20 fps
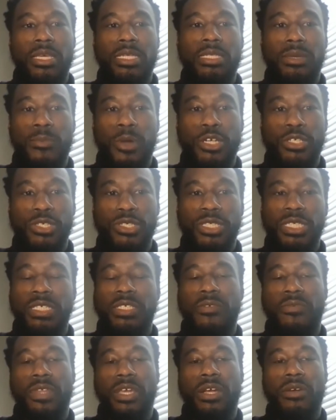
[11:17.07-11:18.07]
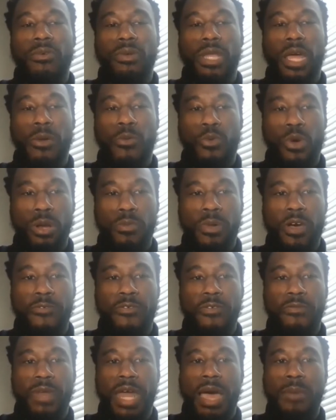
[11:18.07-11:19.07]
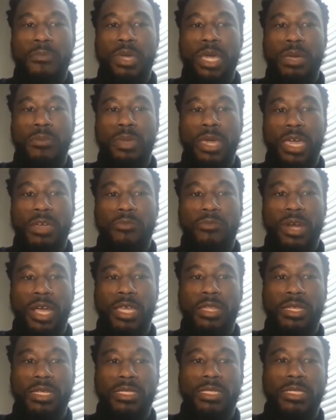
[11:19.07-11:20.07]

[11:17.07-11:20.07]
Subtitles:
these emergencies, if they were like 1 month of not being paid rent,